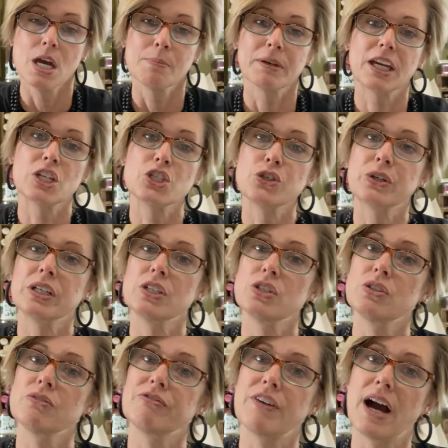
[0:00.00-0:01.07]
because you
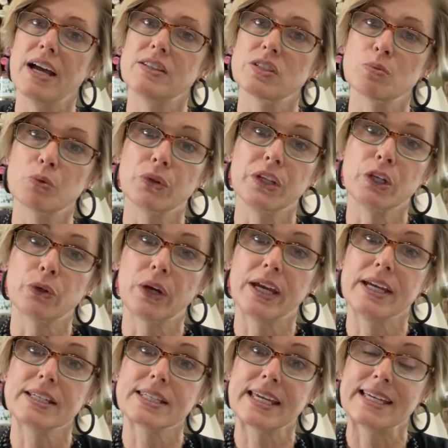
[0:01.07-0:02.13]
can find some really
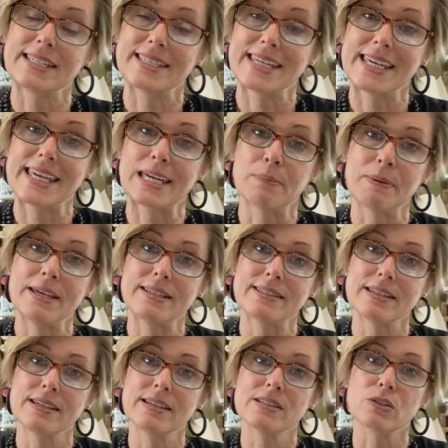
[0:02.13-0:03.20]
great antique
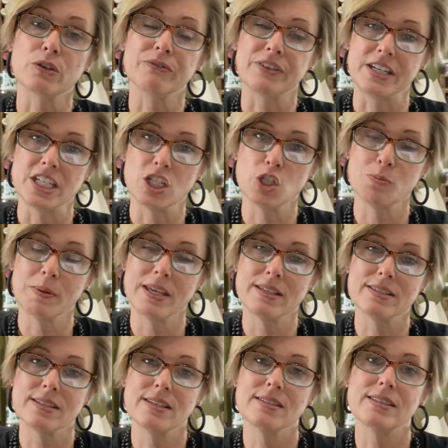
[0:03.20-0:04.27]
pieces or vintage
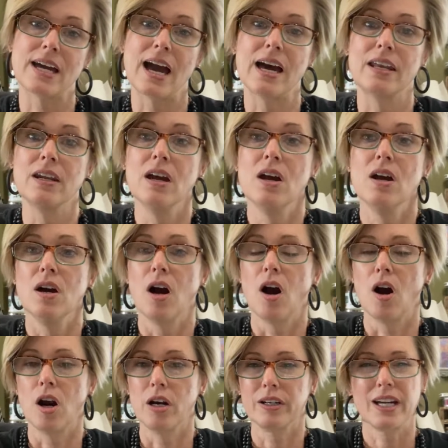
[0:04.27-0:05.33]
pieces that
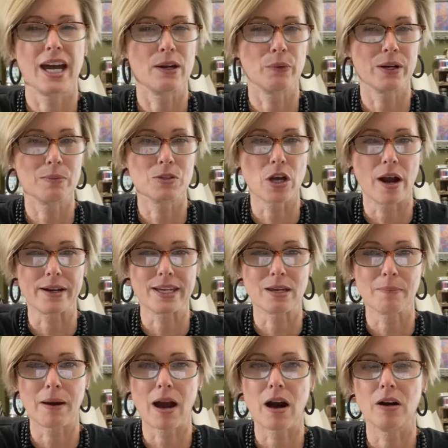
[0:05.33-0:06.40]
are kind of what I'm talking
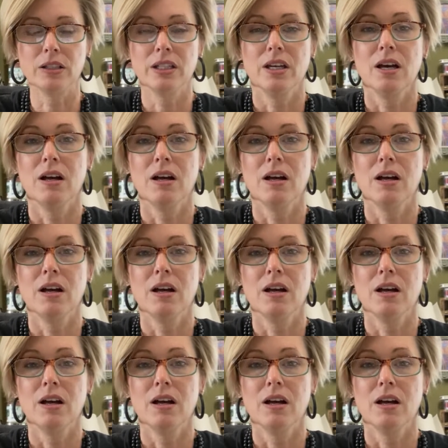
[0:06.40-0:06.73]
about.